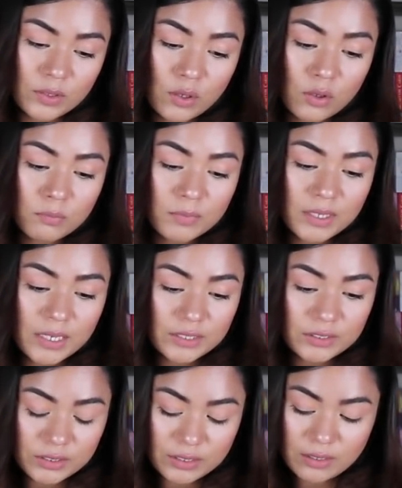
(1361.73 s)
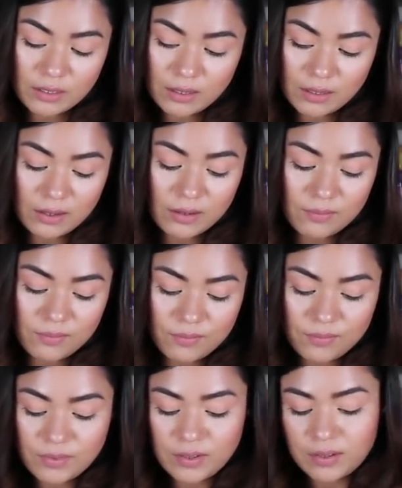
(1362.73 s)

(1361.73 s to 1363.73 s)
Culmination of